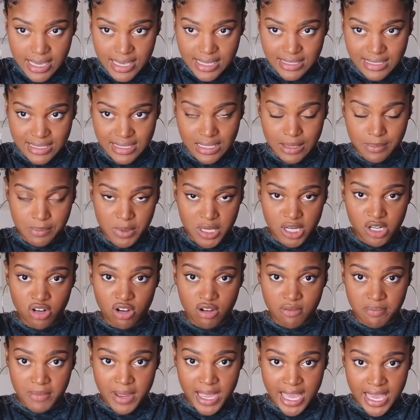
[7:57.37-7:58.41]
it's the middle
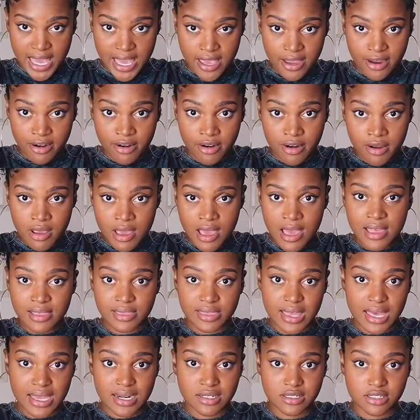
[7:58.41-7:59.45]
of my hair
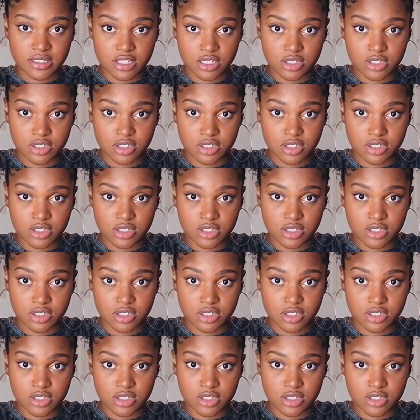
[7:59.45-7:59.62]
that is the